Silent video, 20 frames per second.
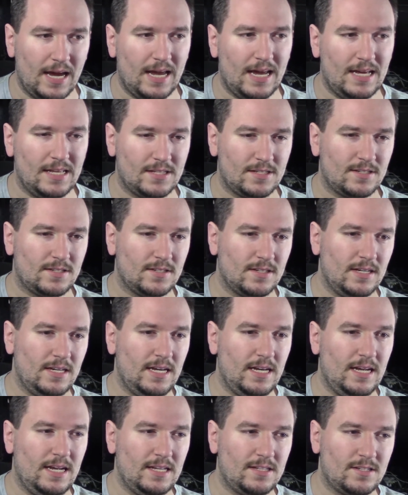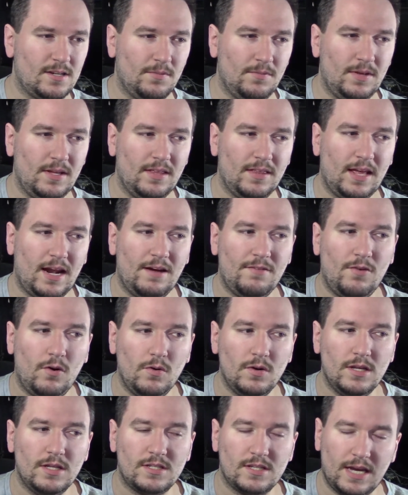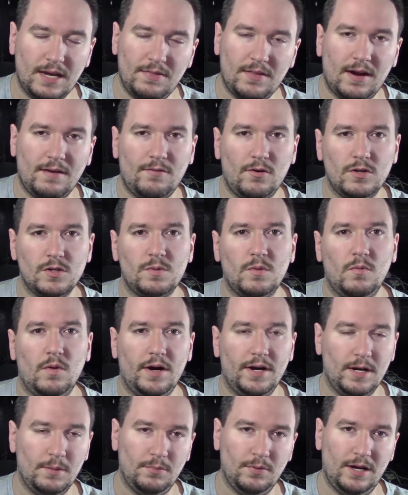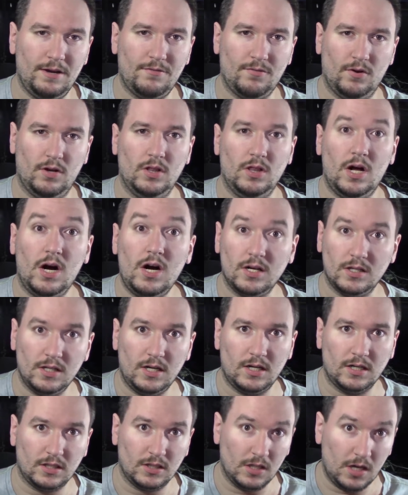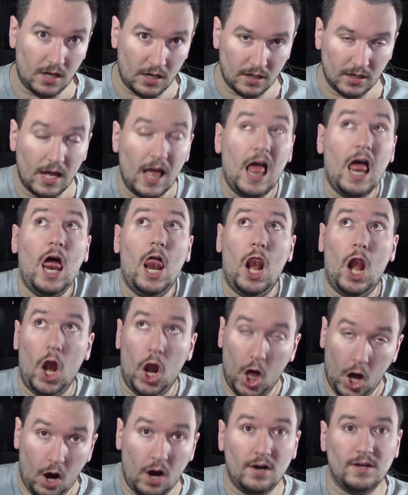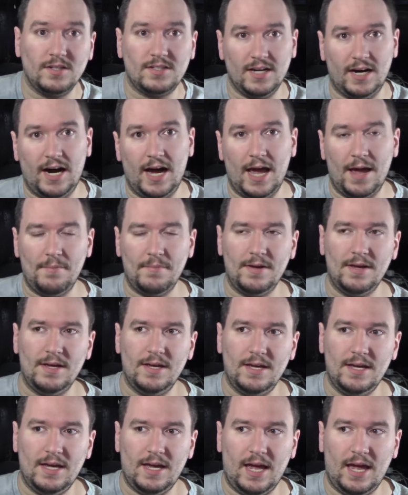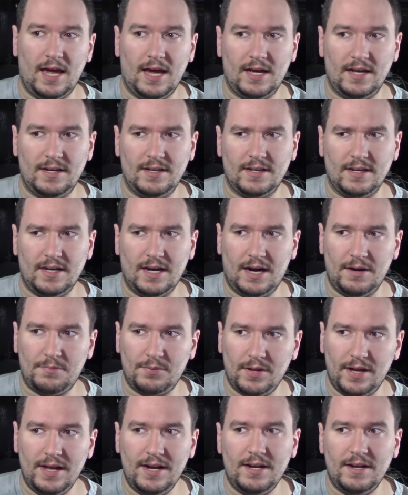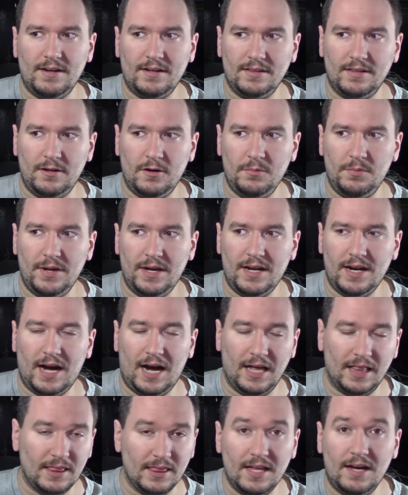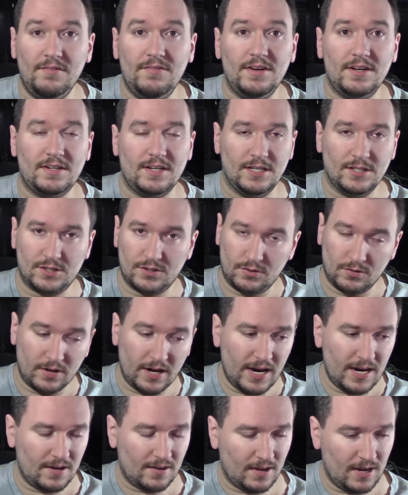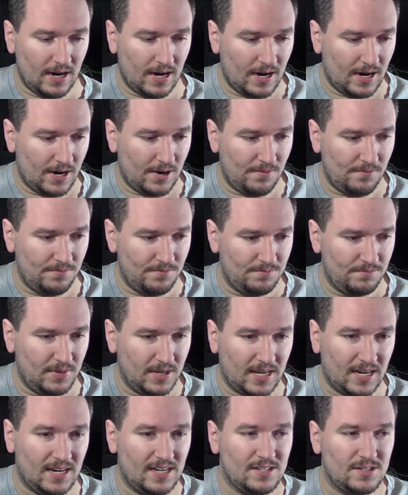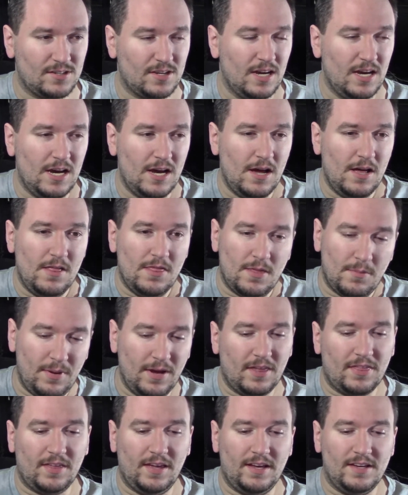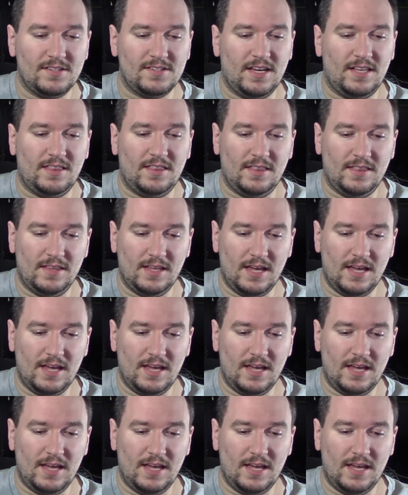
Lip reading: It's something that it's a game that I've always been wanting to play for a long time. And I played it a little bit. I love it. It's great because the big thing is that